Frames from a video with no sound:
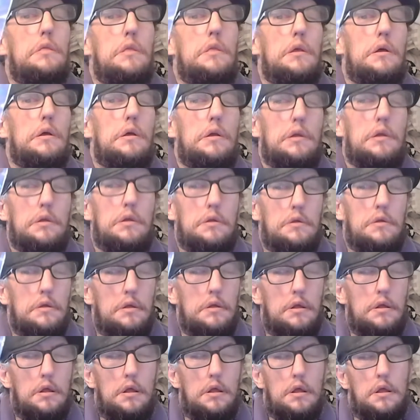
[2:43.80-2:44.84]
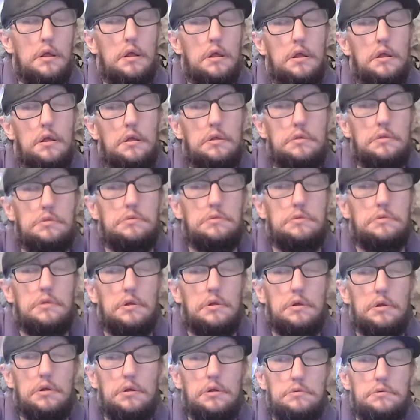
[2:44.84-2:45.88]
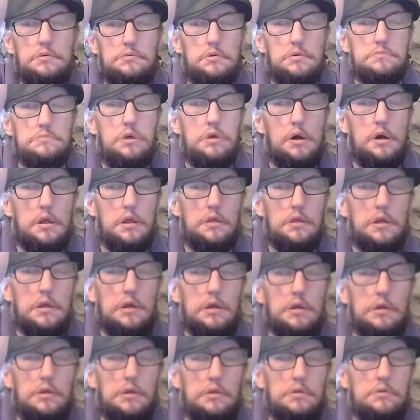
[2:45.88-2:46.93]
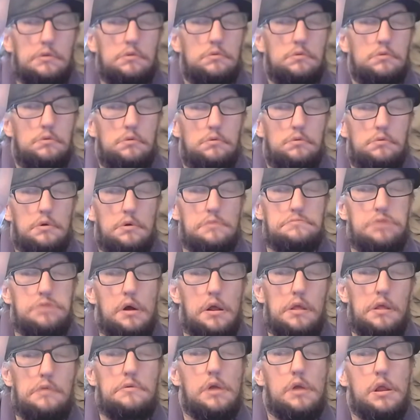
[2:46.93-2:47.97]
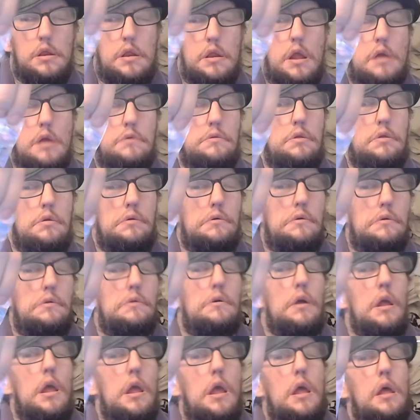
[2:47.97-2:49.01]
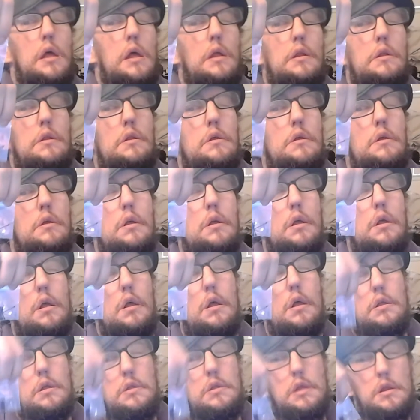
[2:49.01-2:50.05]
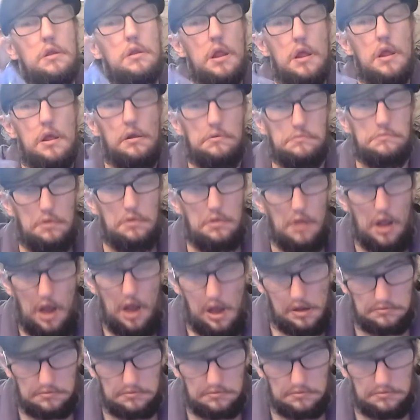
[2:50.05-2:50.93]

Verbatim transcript: the the the replacement nib tool and the nibs. I